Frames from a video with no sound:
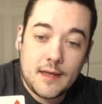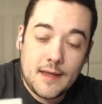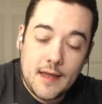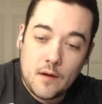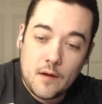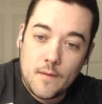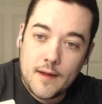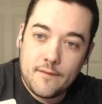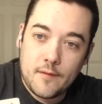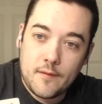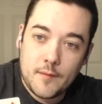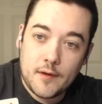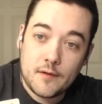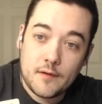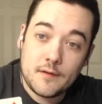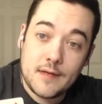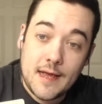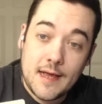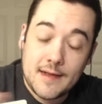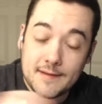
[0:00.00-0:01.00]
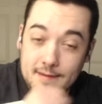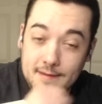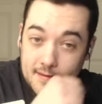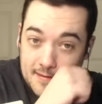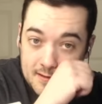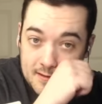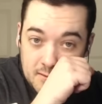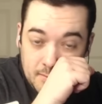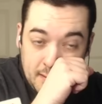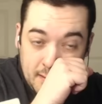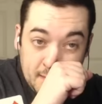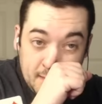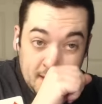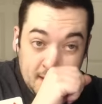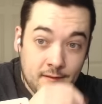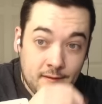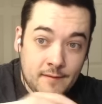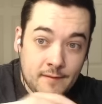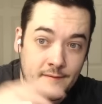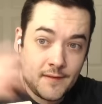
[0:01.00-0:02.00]
get away from your desk this month.
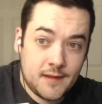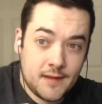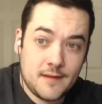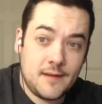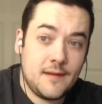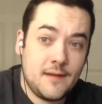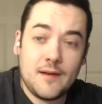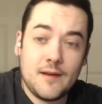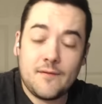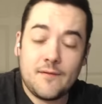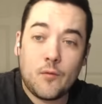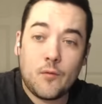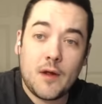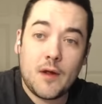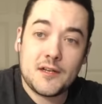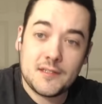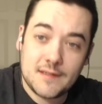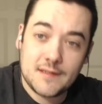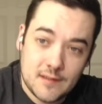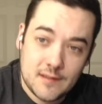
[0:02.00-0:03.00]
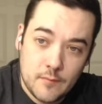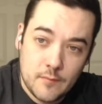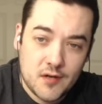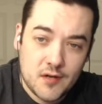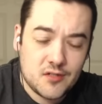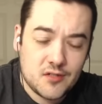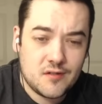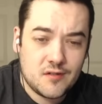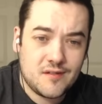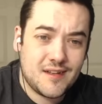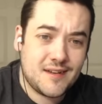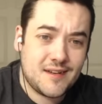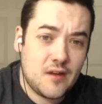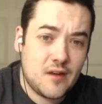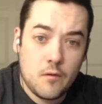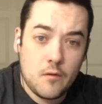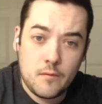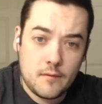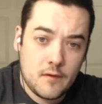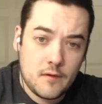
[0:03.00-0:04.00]
Even if the, even if you're watching this in March and you're like,
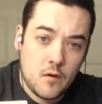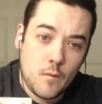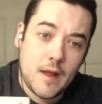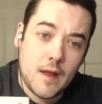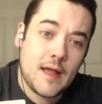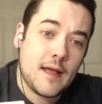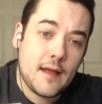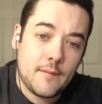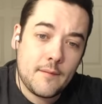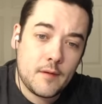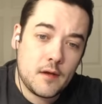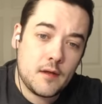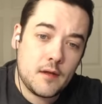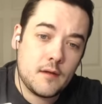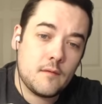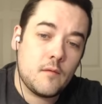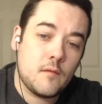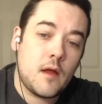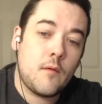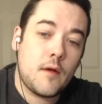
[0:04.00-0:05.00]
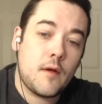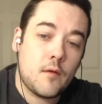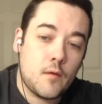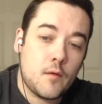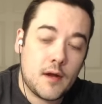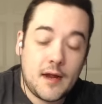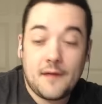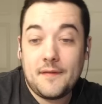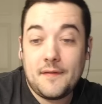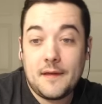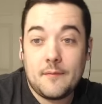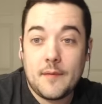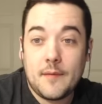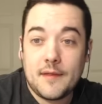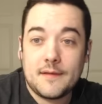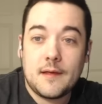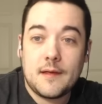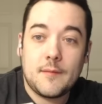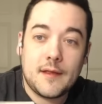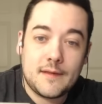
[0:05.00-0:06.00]
no, no way, I'm gonna, I want to work. I think by
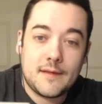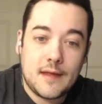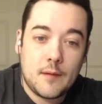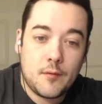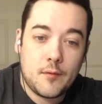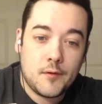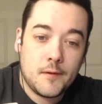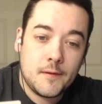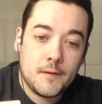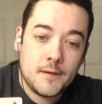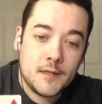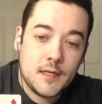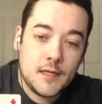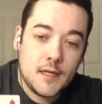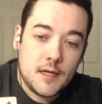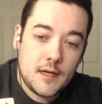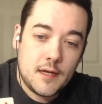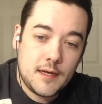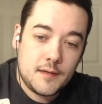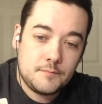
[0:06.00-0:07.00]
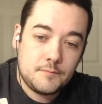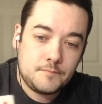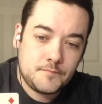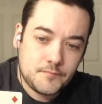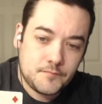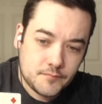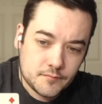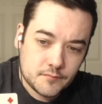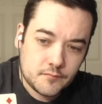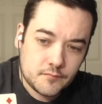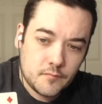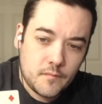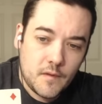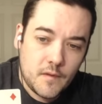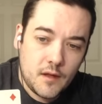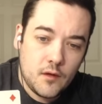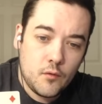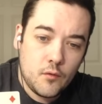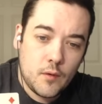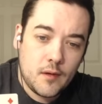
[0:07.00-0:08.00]
the time you get to April, um,
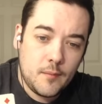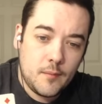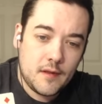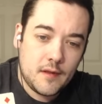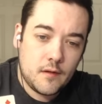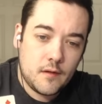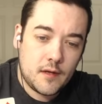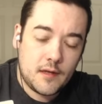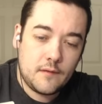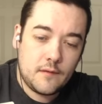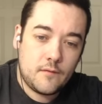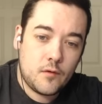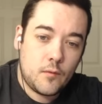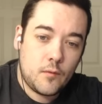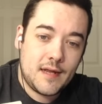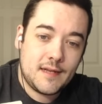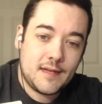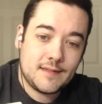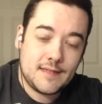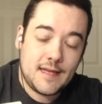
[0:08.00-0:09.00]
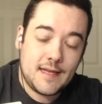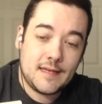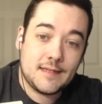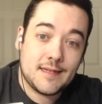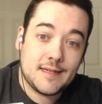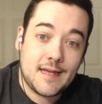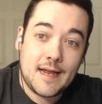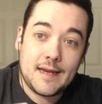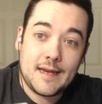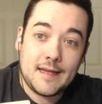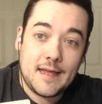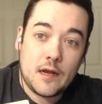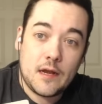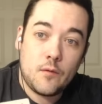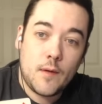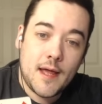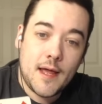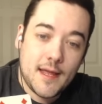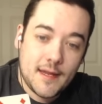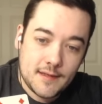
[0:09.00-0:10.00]
you will be looking for ways again to kind of get
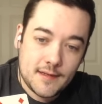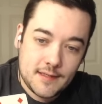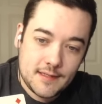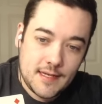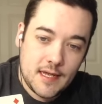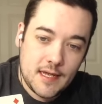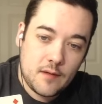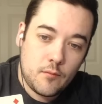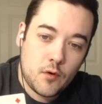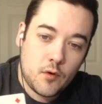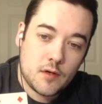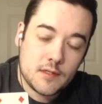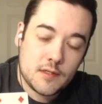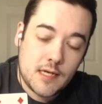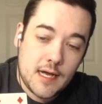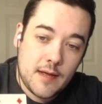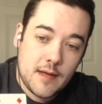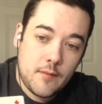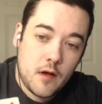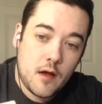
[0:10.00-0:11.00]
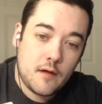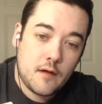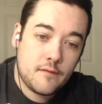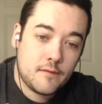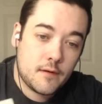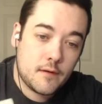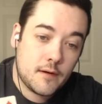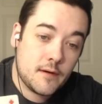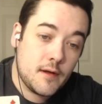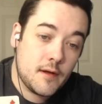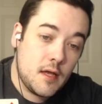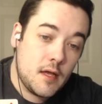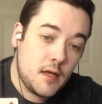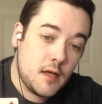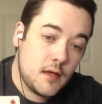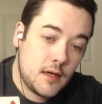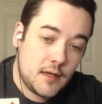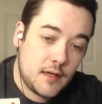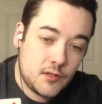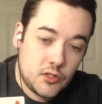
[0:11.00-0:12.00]
away, to take more time off, or
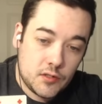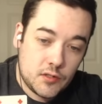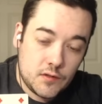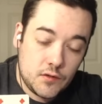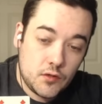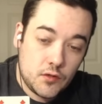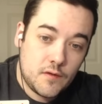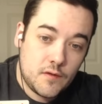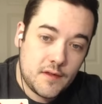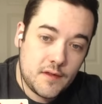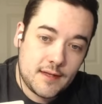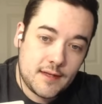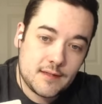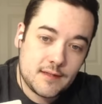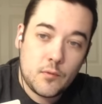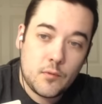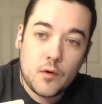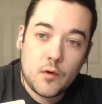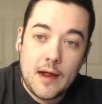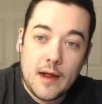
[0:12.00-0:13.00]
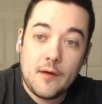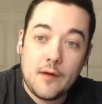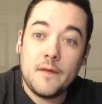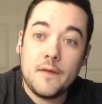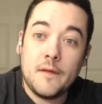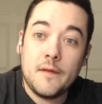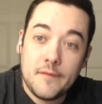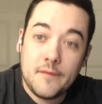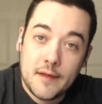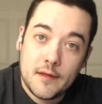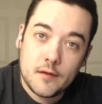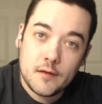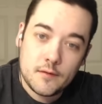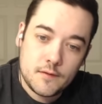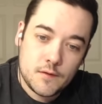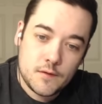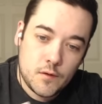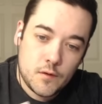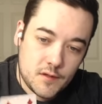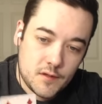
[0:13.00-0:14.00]
uh, just do things more out in the field,
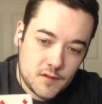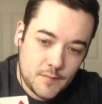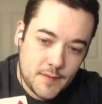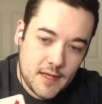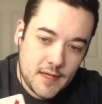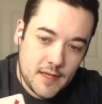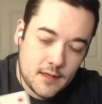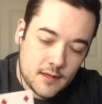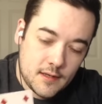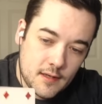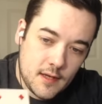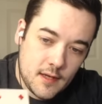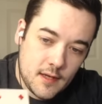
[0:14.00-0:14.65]
so to speak.